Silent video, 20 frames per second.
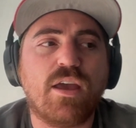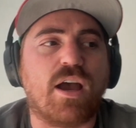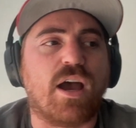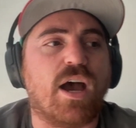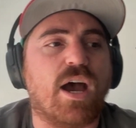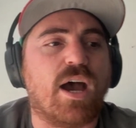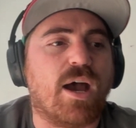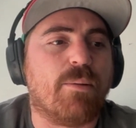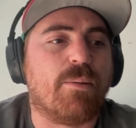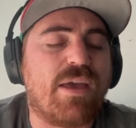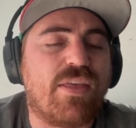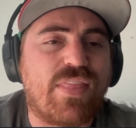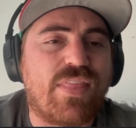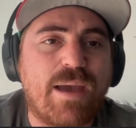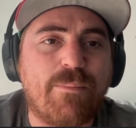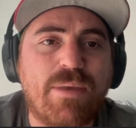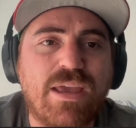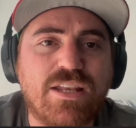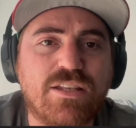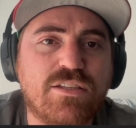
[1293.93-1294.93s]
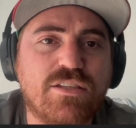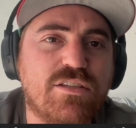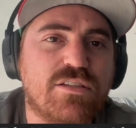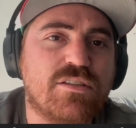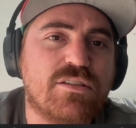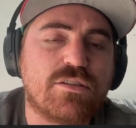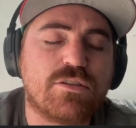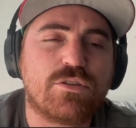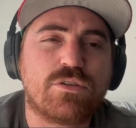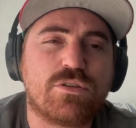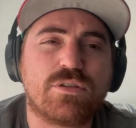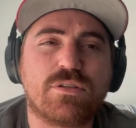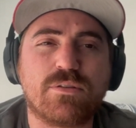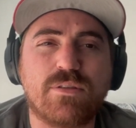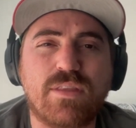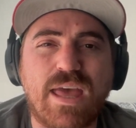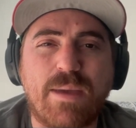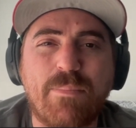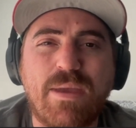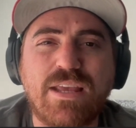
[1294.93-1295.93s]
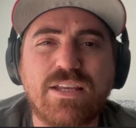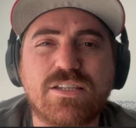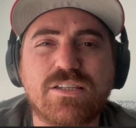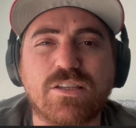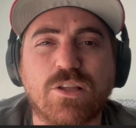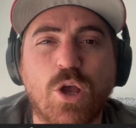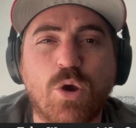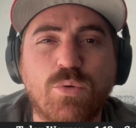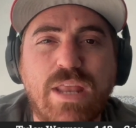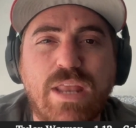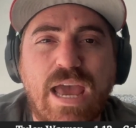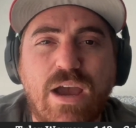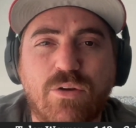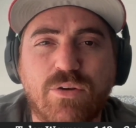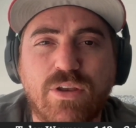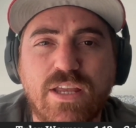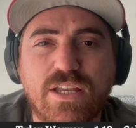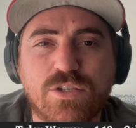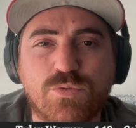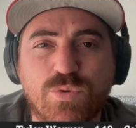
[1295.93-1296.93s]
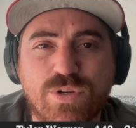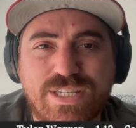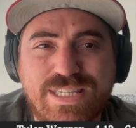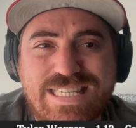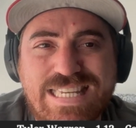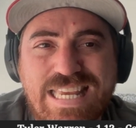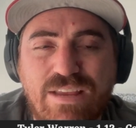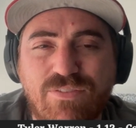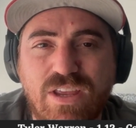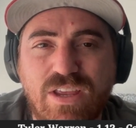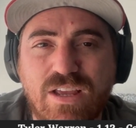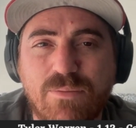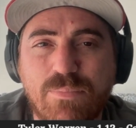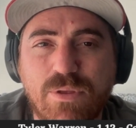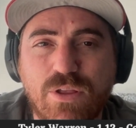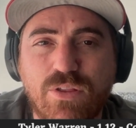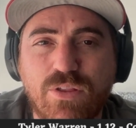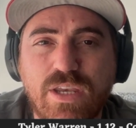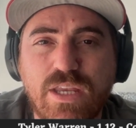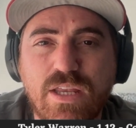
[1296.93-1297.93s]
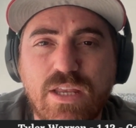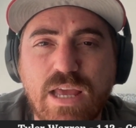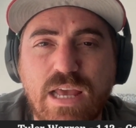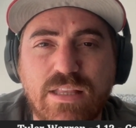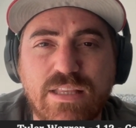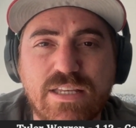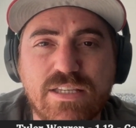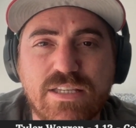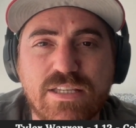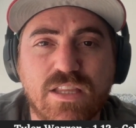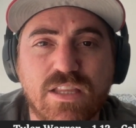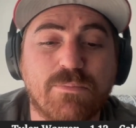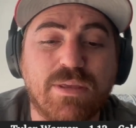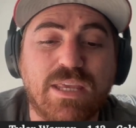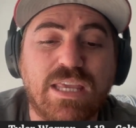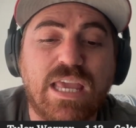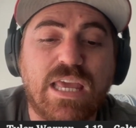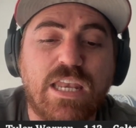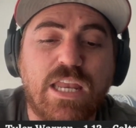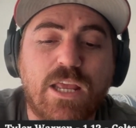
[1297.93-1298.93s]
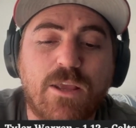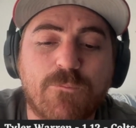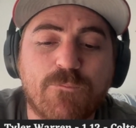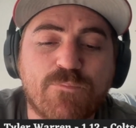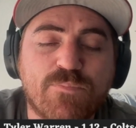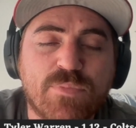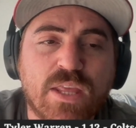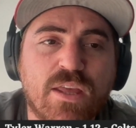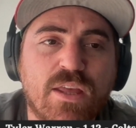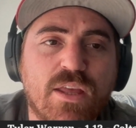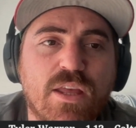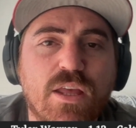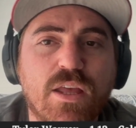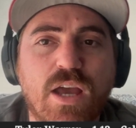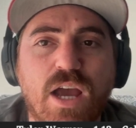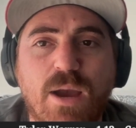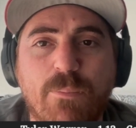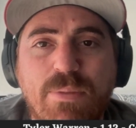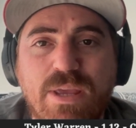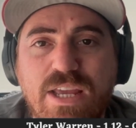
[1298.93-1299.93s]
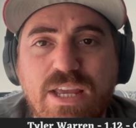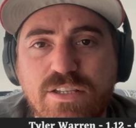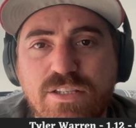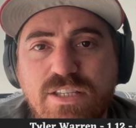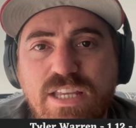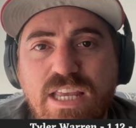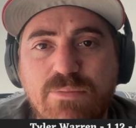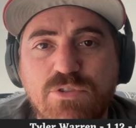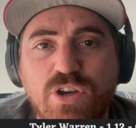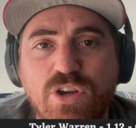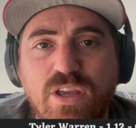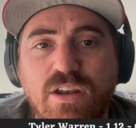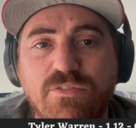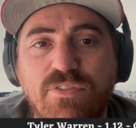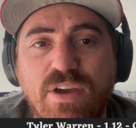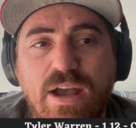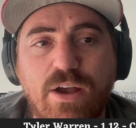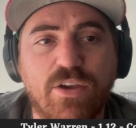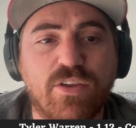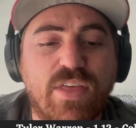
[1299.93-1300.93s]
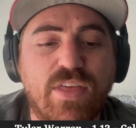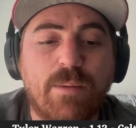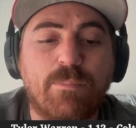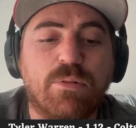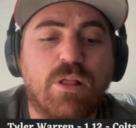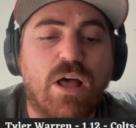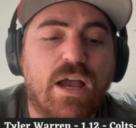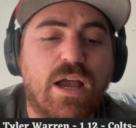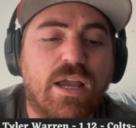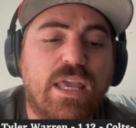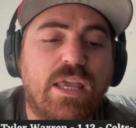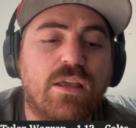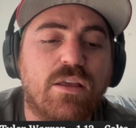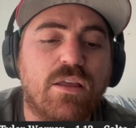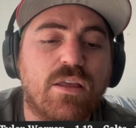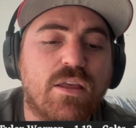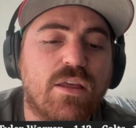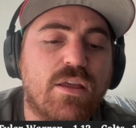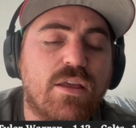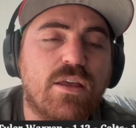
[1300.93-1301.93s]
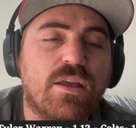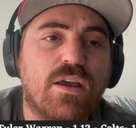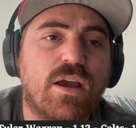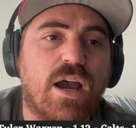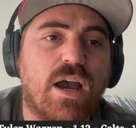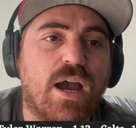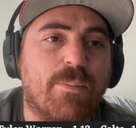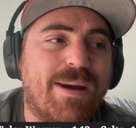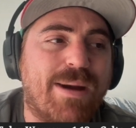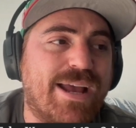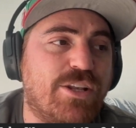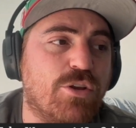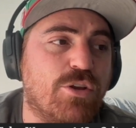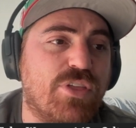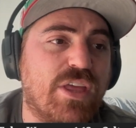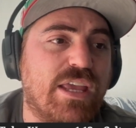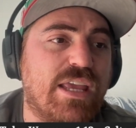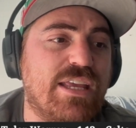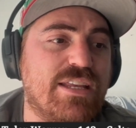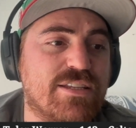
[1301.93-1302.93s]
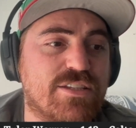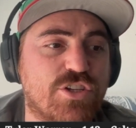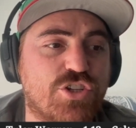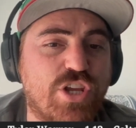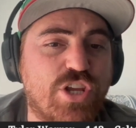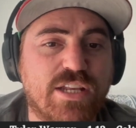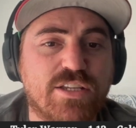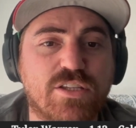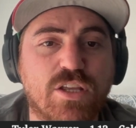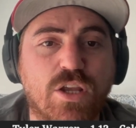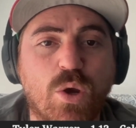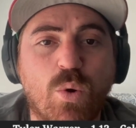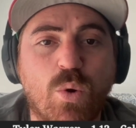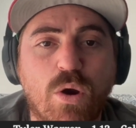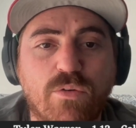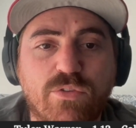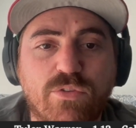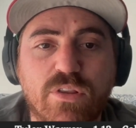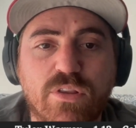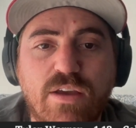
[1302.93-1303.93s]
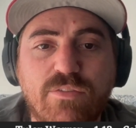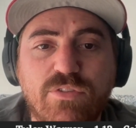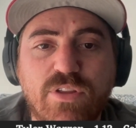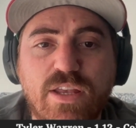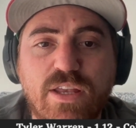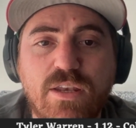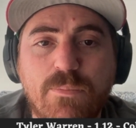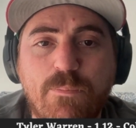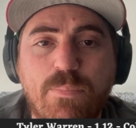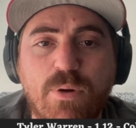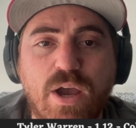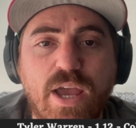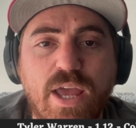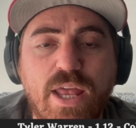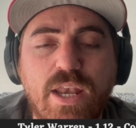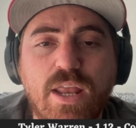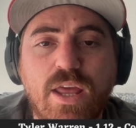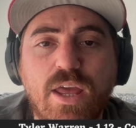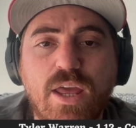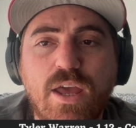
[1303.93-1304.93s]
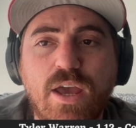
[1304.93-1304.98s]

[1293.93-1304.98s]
and that may slow down his receiving ability, at least in the beginning, because teams are going to value that blocking. I do think he has a chance to go over Loveland, but